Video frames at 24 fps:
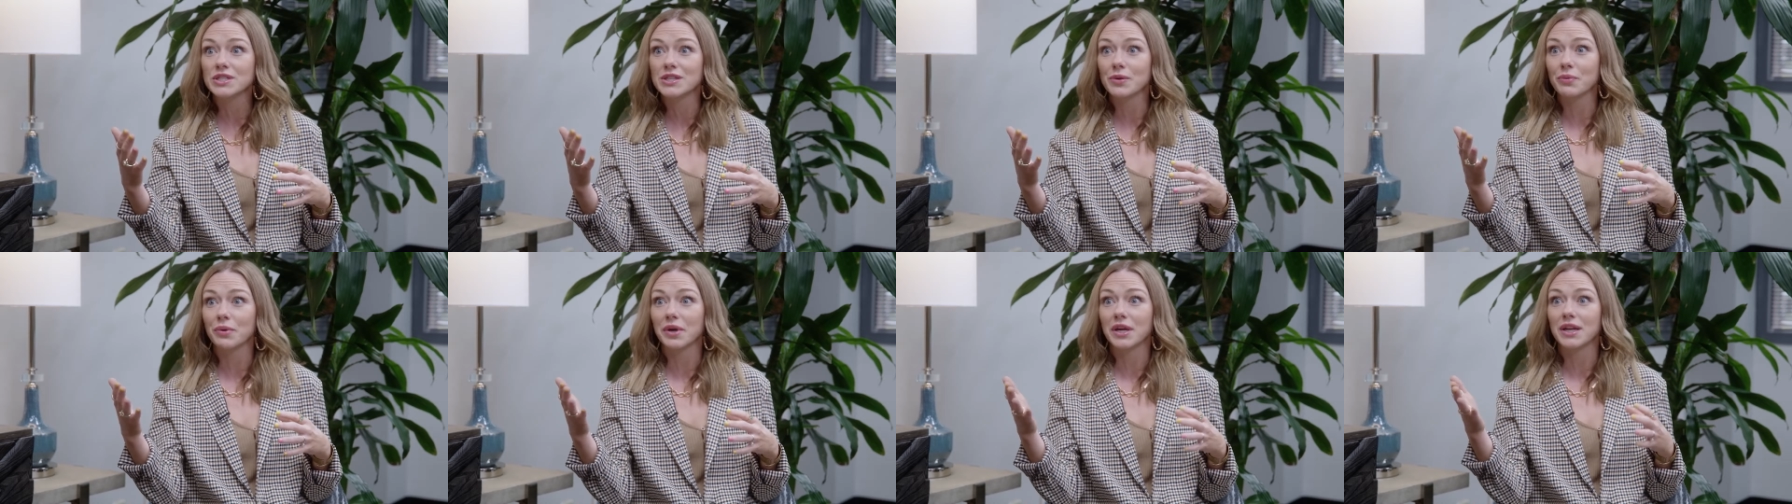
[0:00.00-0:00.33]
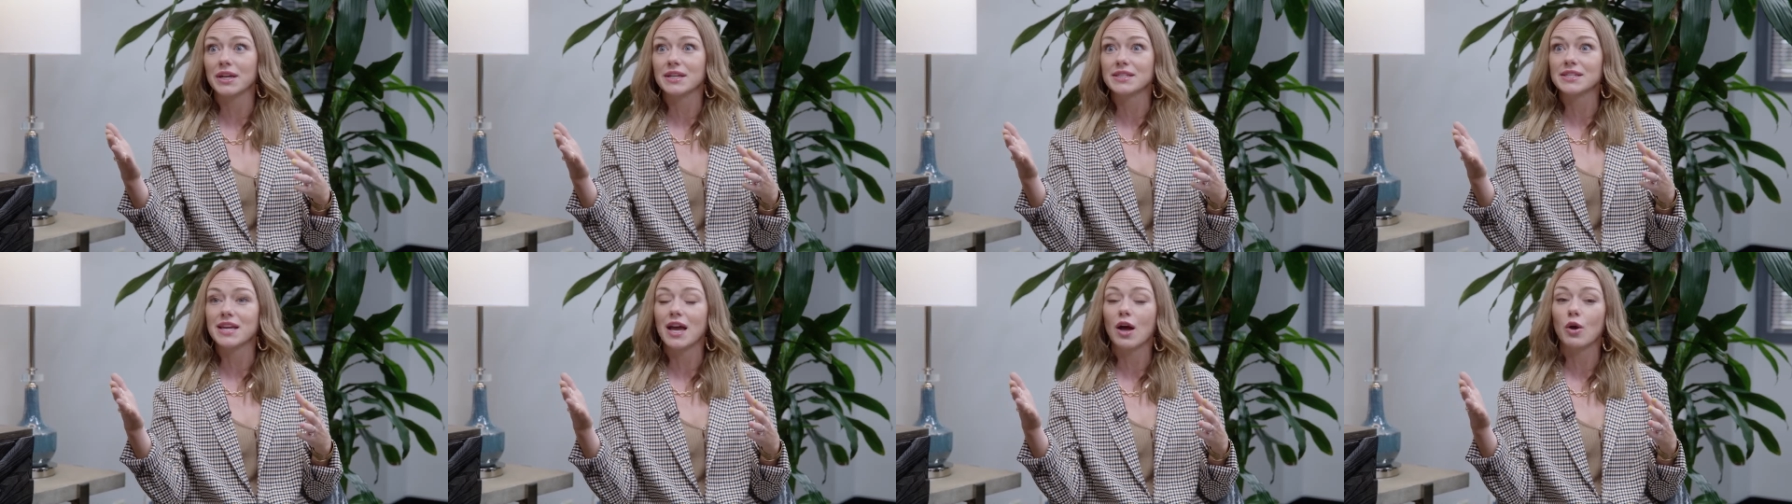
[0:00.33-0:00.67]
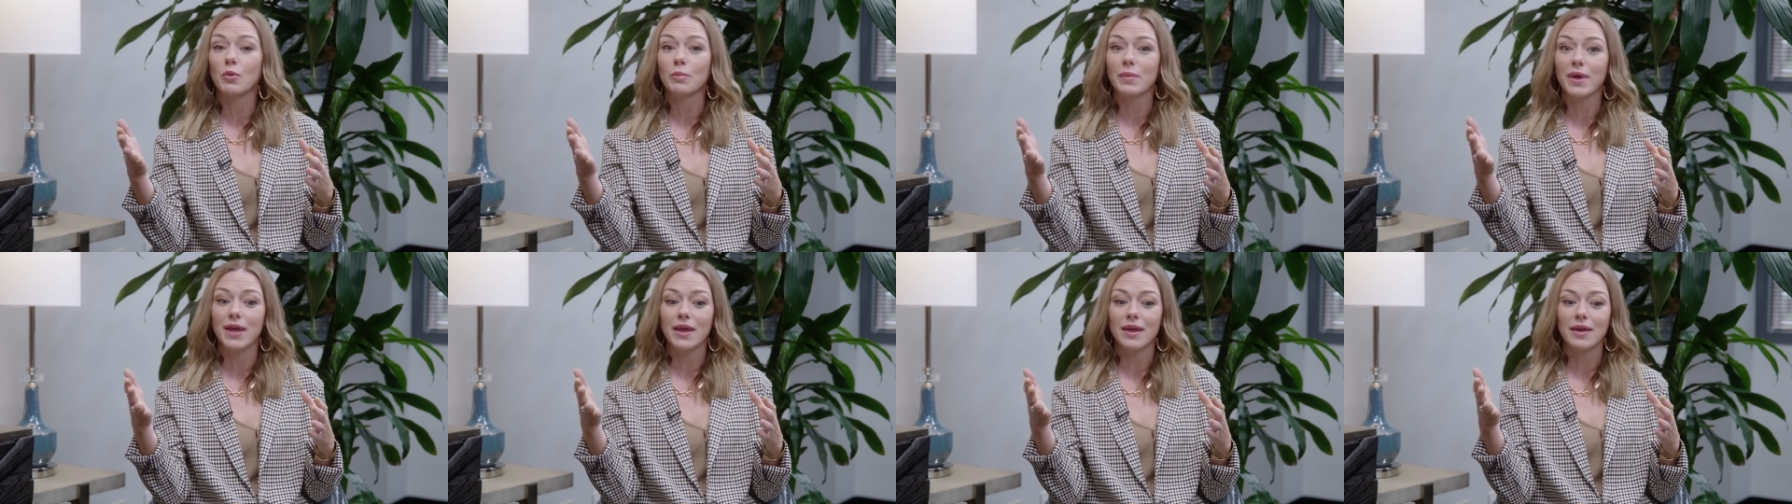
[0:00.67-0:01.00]
that were going to tell
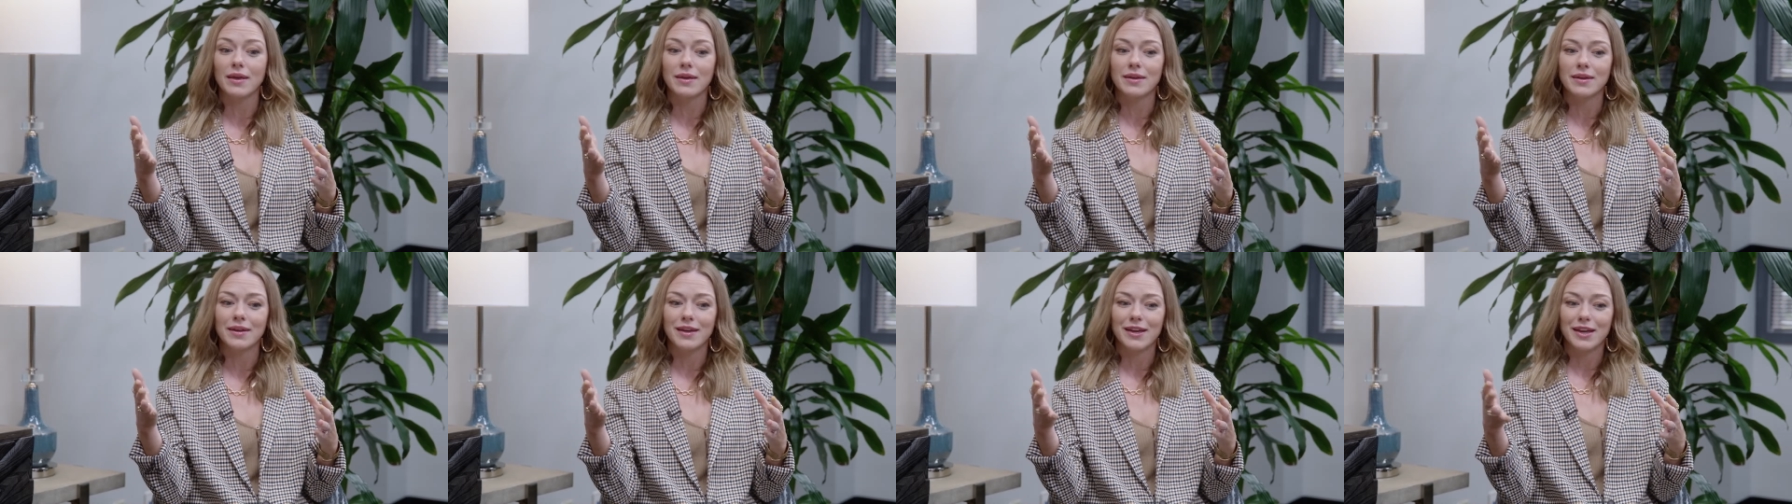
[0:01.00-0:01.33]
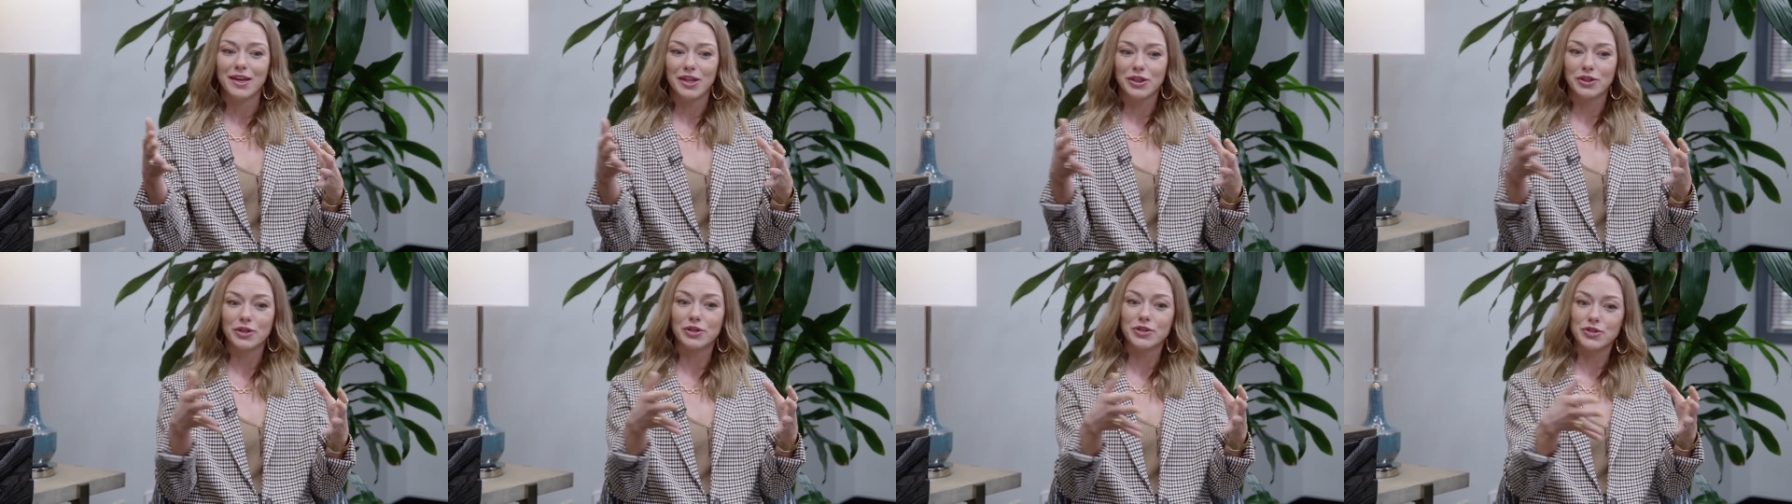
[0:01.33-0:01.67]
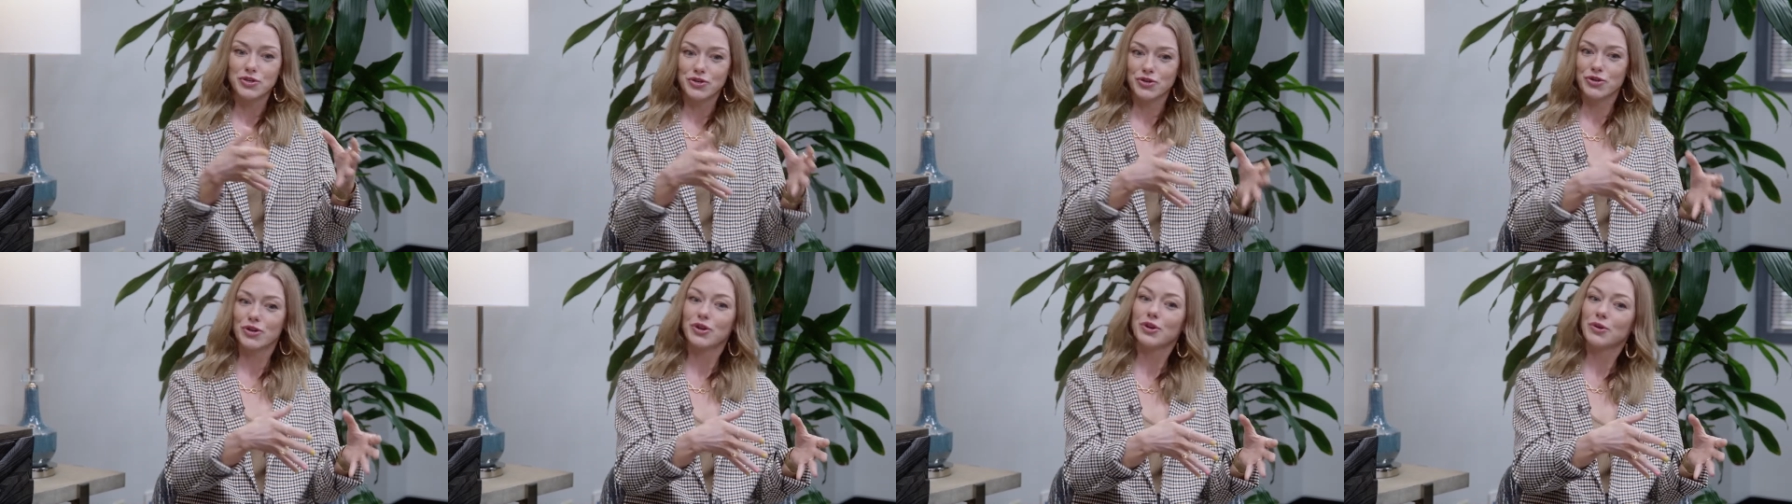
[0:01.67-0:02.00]
me the
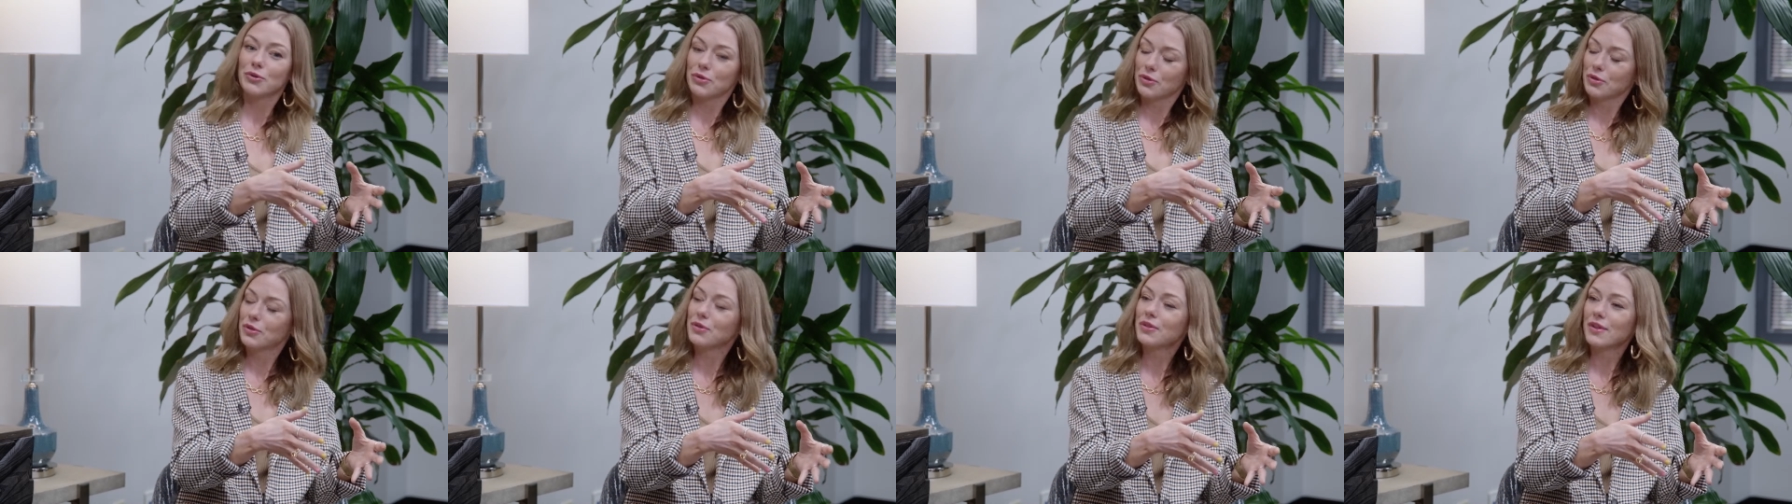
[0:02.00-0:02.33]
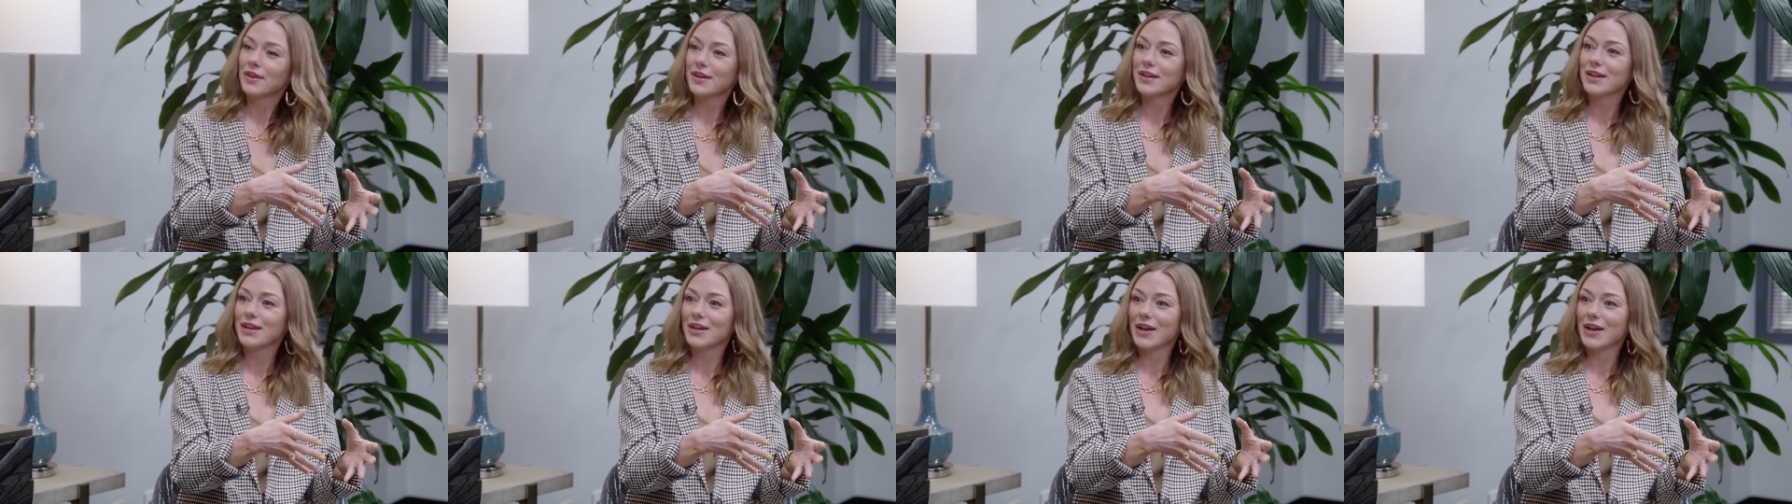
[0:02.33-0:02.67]
truth. You